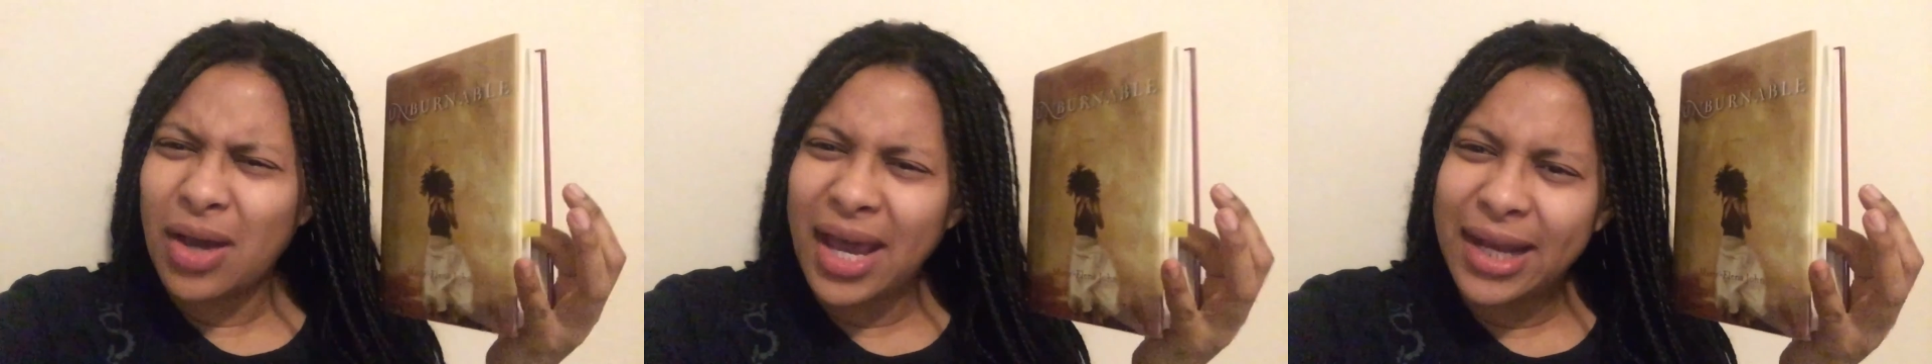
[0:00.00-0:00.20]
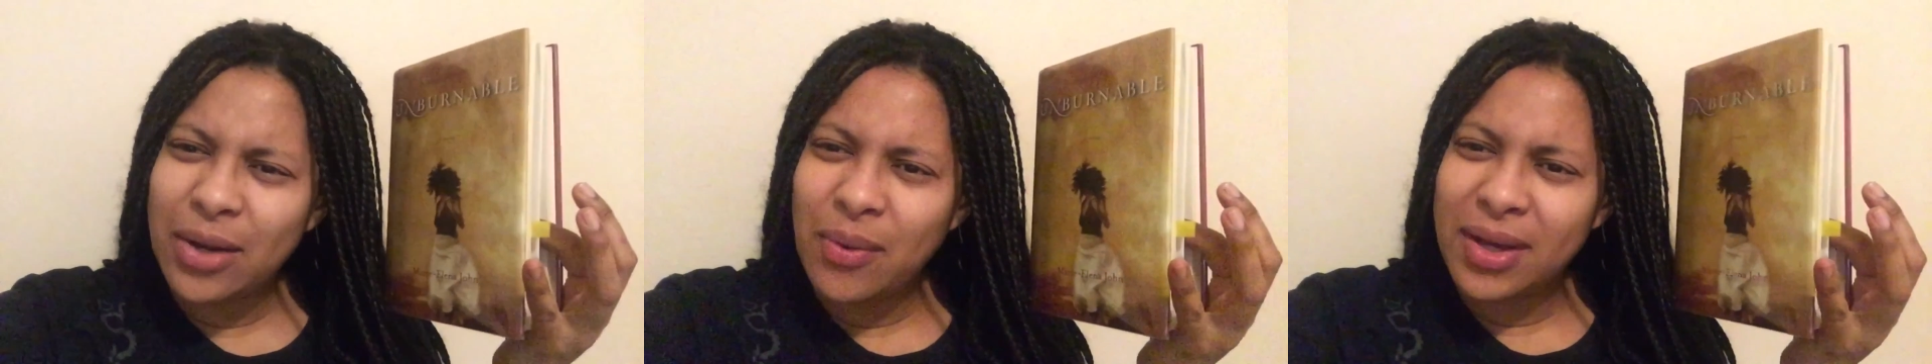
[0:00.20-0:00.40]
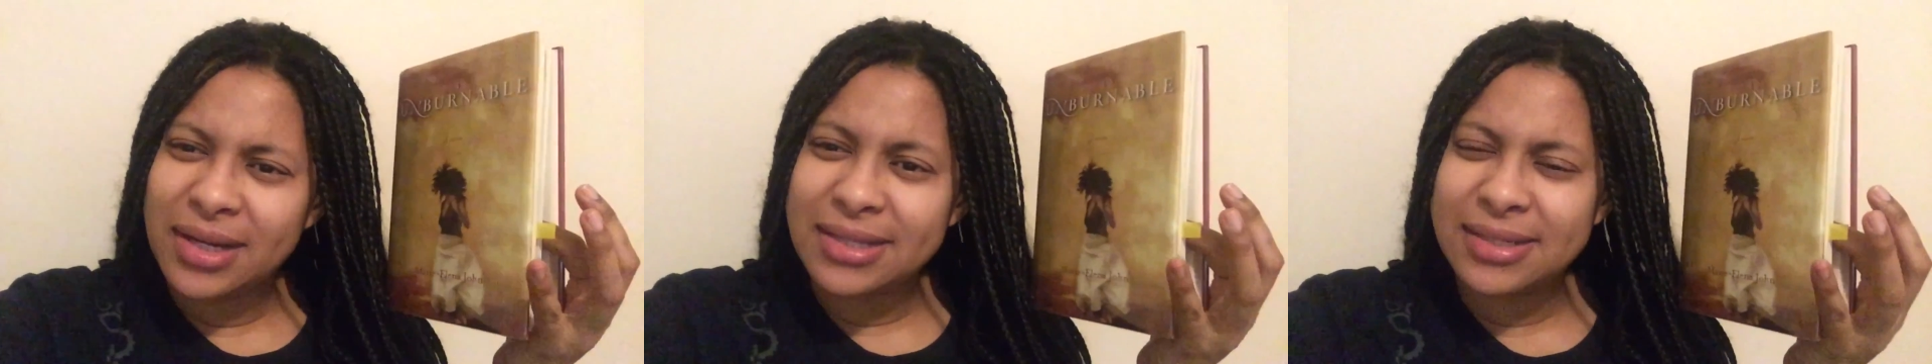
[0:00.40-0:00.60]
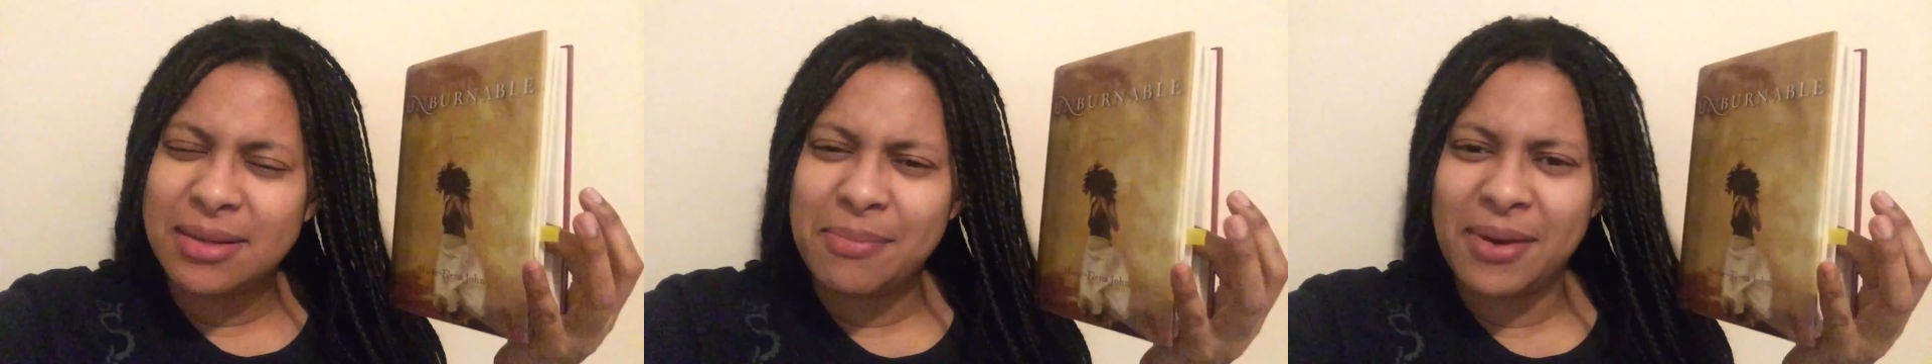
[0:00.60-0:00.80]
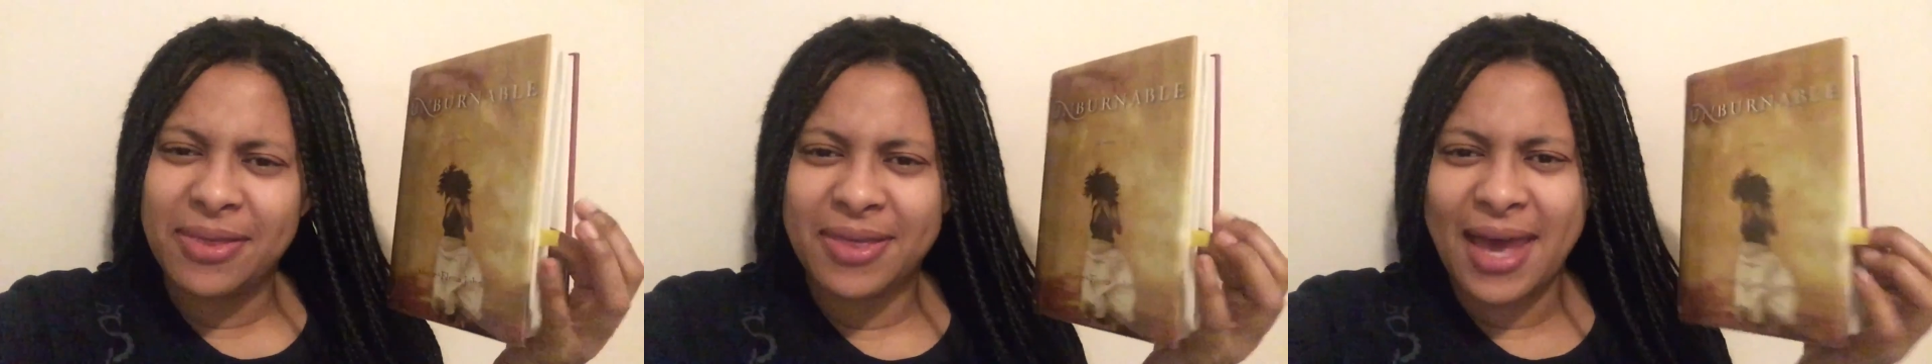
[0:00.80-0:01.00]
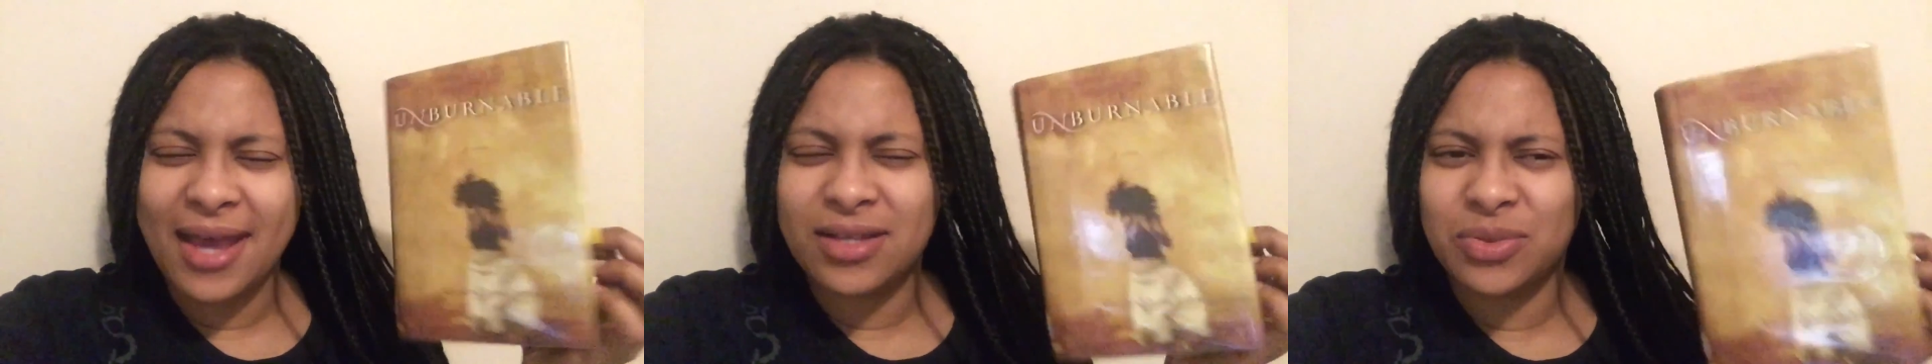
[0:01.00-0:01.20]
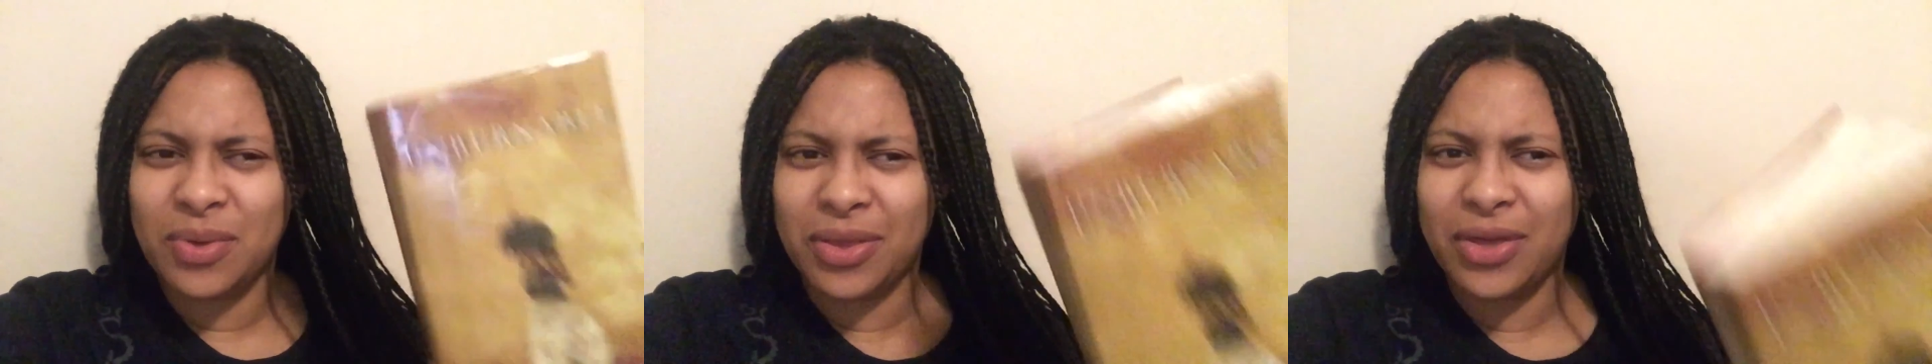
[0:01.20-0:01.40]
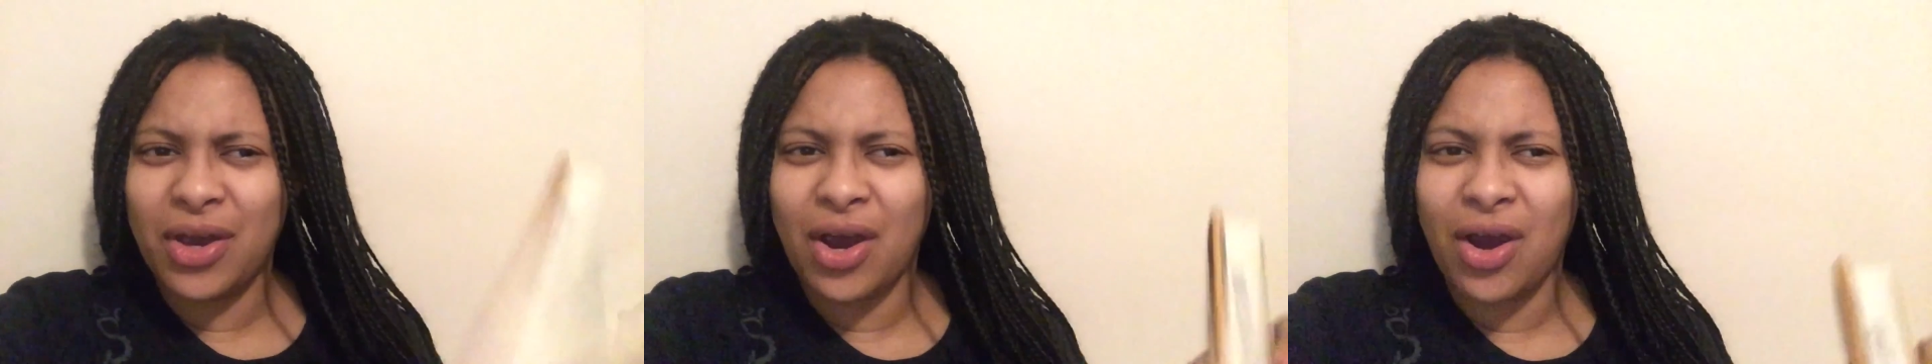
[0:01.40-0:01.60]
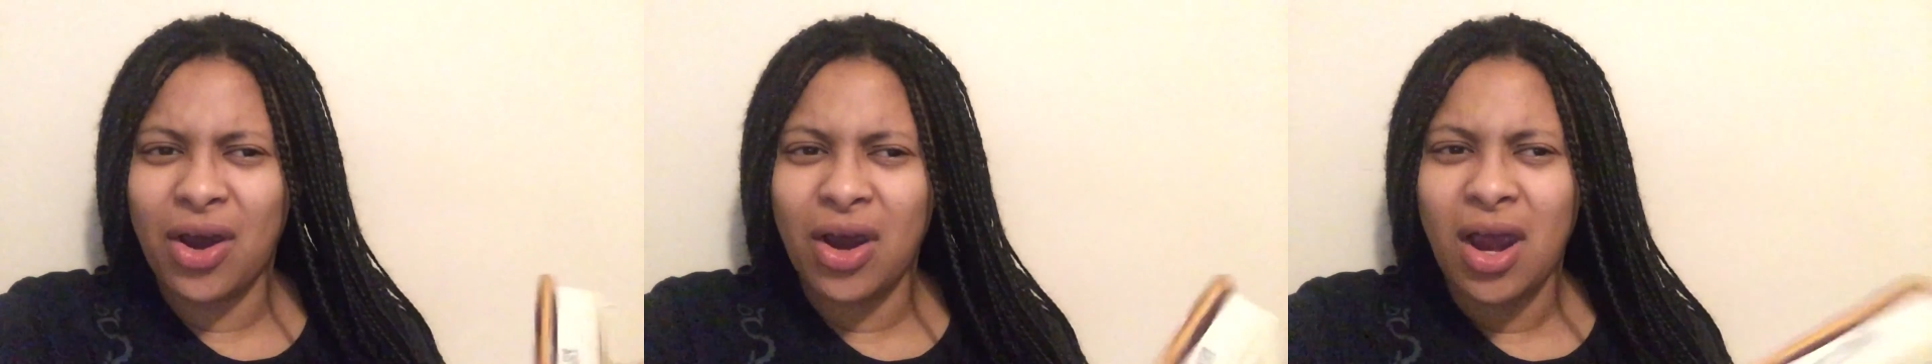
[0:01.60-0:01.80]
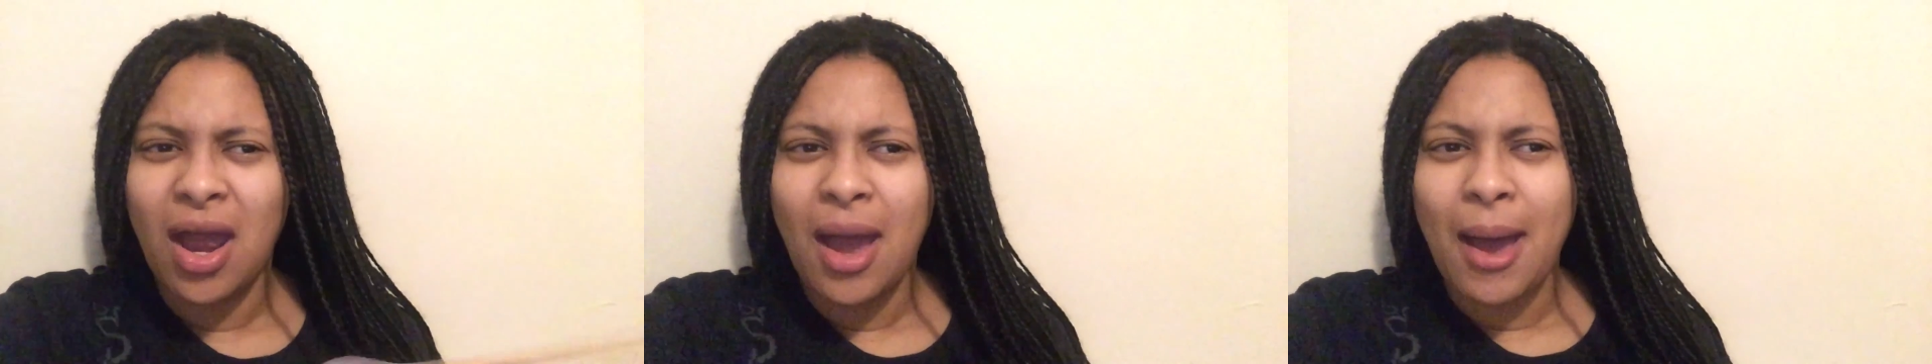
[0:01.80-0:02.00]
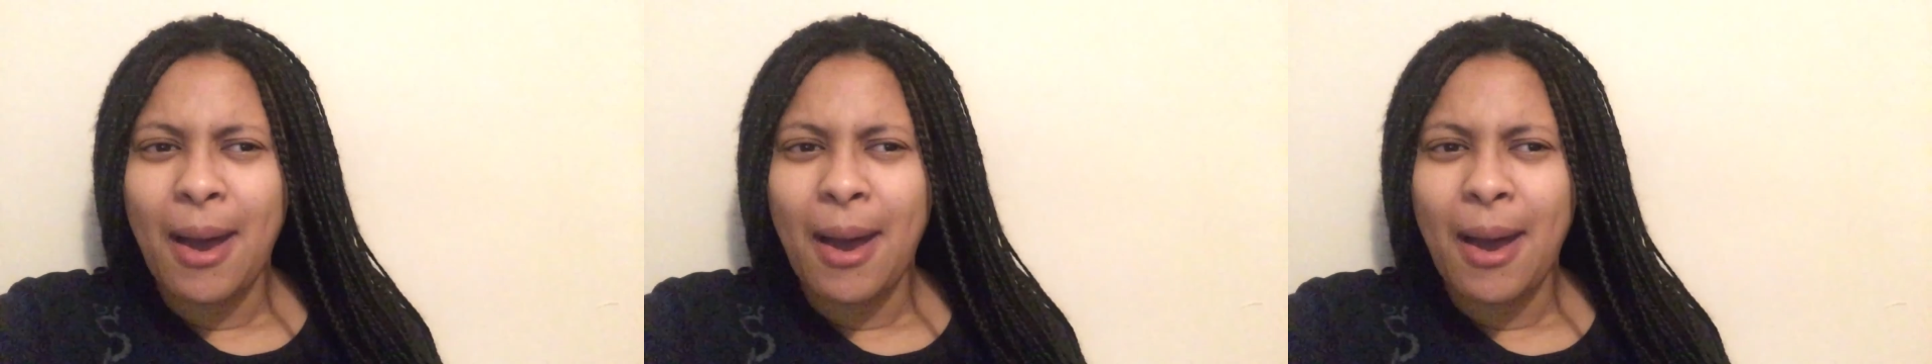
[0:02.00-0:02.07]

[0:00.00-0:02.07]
kind of want to sympathize with her,